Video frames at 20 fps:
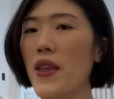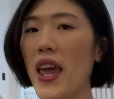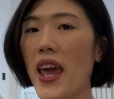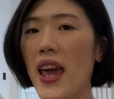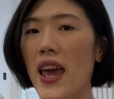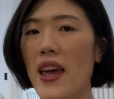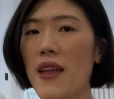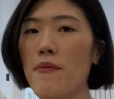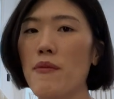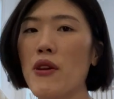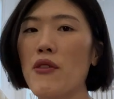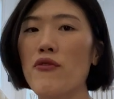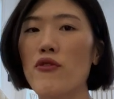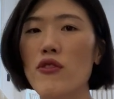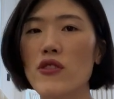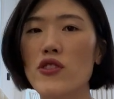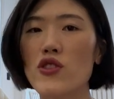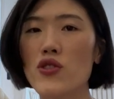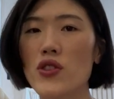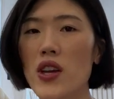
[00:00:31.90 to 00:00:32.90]
And my
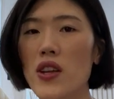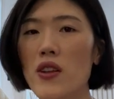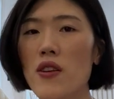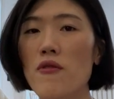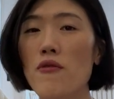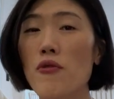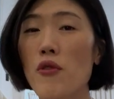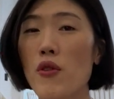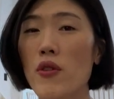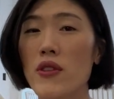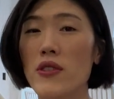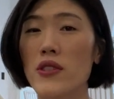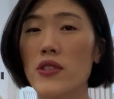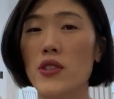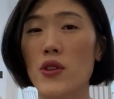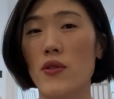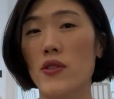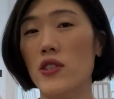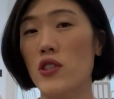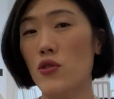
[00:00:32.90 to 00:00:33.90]
first channel focuses
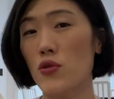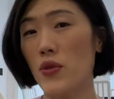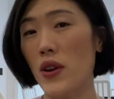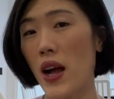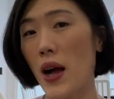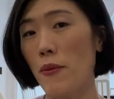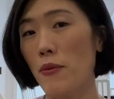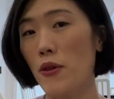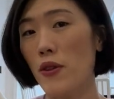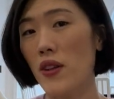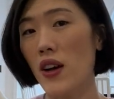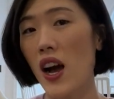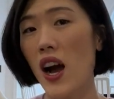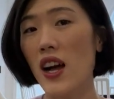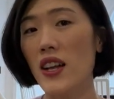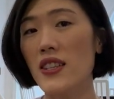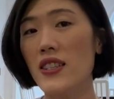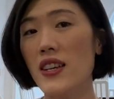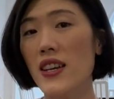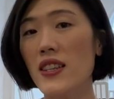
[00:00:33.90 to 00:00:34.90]
on travel
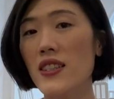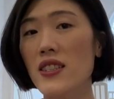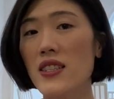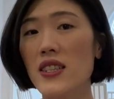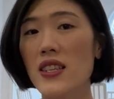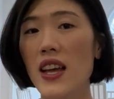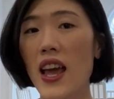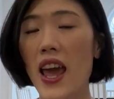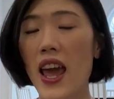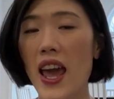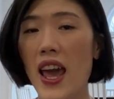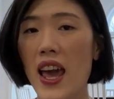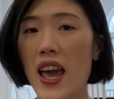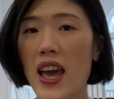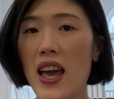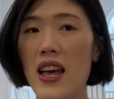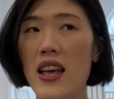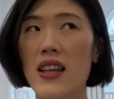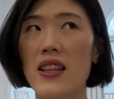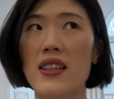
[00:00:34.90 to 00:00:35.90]
content
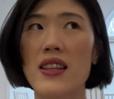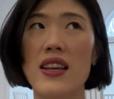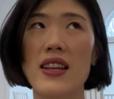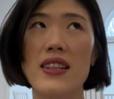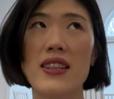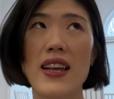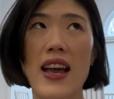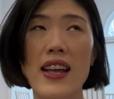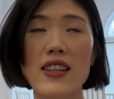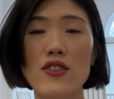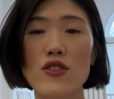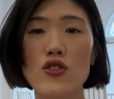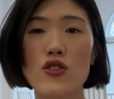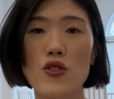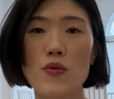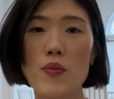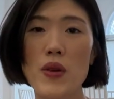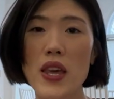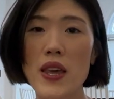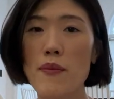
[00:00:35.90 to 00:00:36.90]
and it tends to
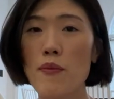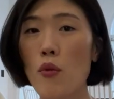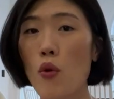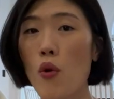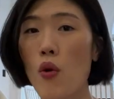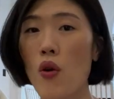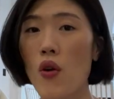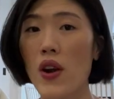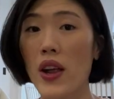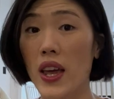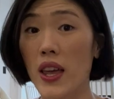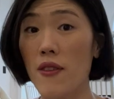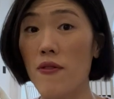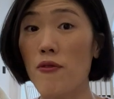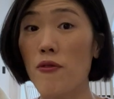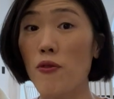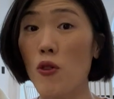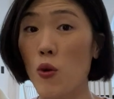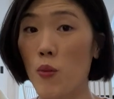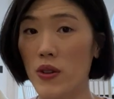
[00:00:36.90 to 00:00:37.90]
be more
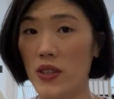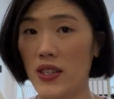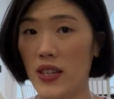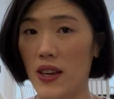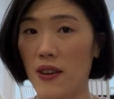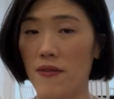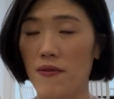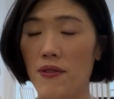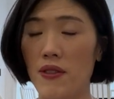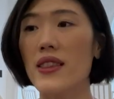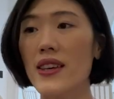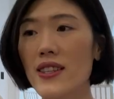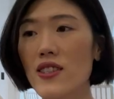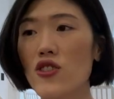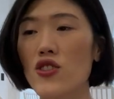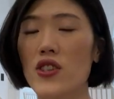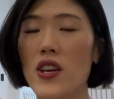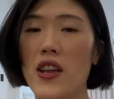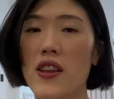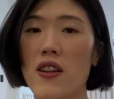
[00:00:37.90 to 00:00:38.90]
informative. This
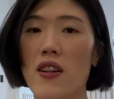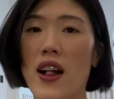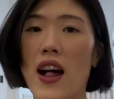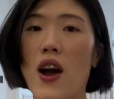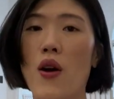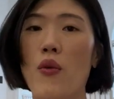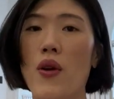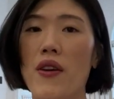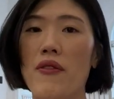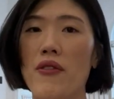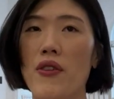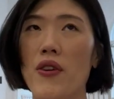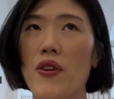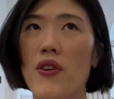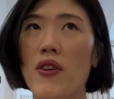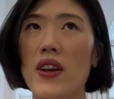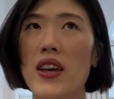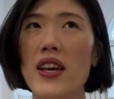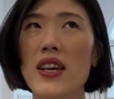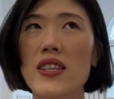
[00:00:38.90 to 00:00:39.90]
channel, however,
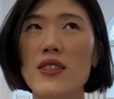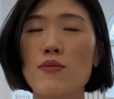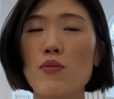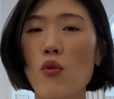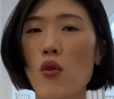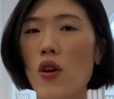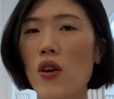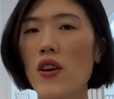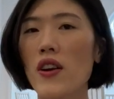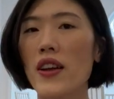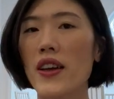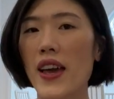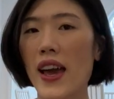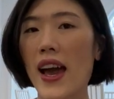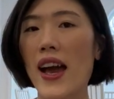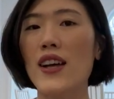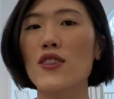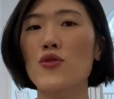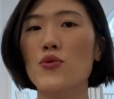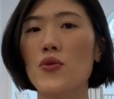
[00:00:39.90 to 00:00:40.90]
is more
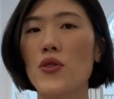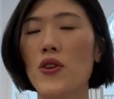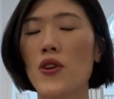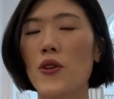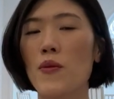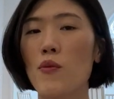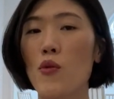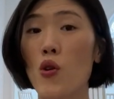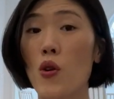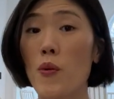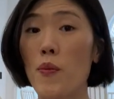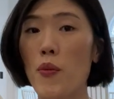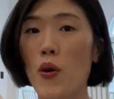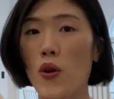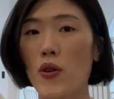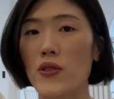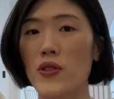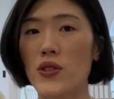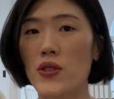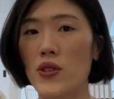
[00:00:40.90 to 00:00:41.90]
casual, more
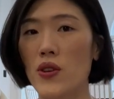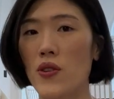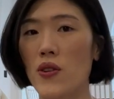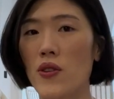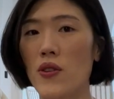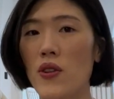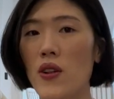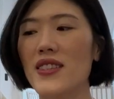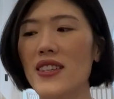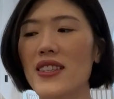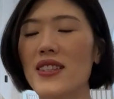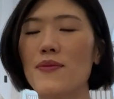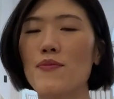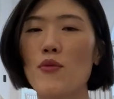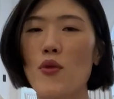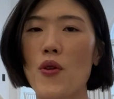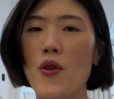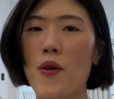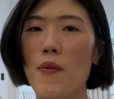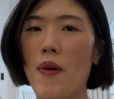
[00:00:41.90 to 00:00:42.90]
personal. It's
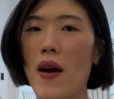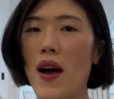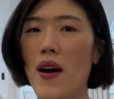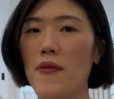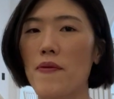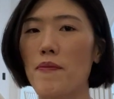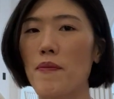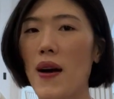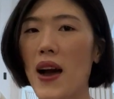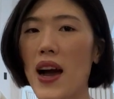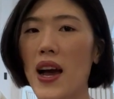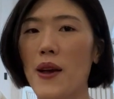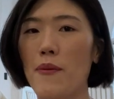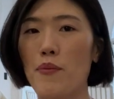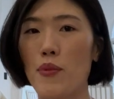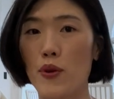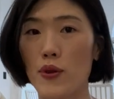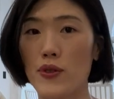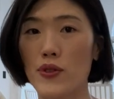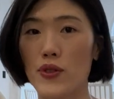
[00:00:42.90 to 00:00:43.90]
more about my
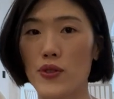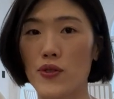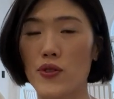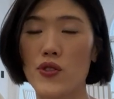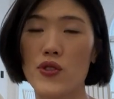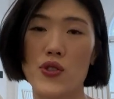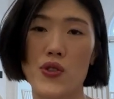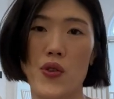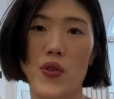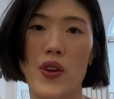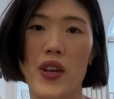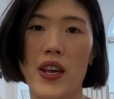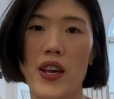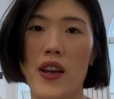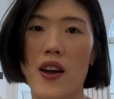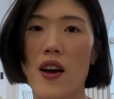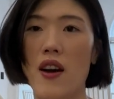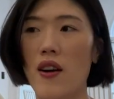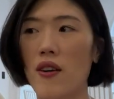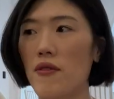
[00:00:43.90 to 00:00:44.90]
personal journey
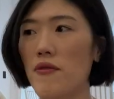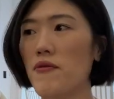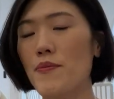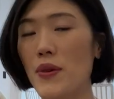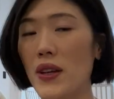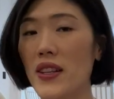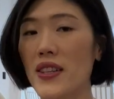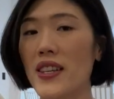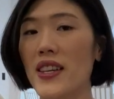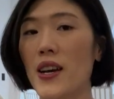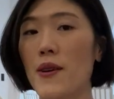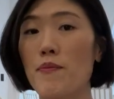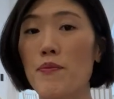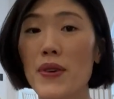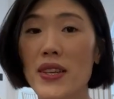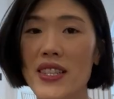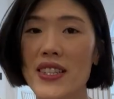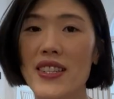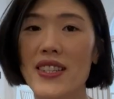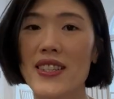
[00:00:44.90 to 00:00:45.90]
of building a
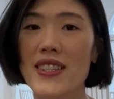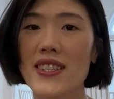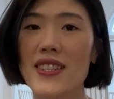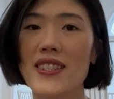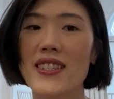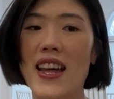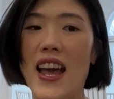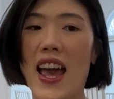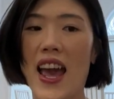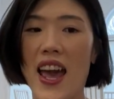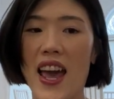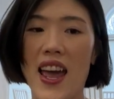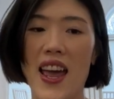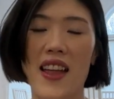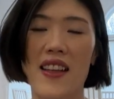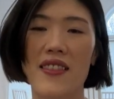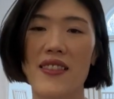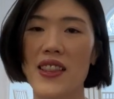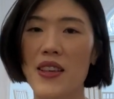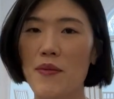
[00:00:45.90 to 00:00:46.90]
business
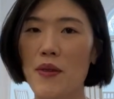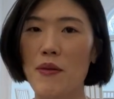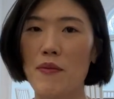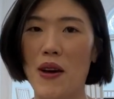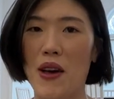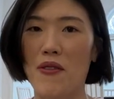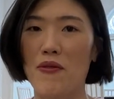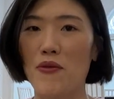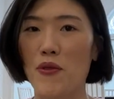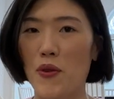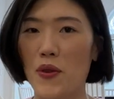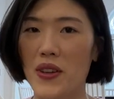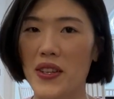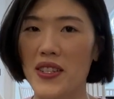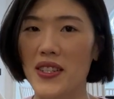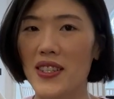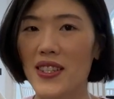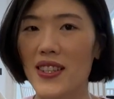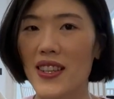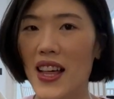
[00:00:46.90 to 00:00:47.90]
and living my
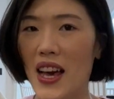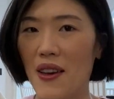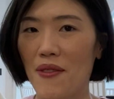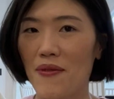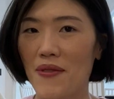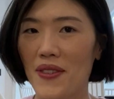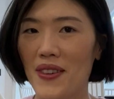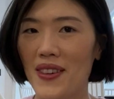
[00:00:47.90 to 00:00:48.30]
40s life.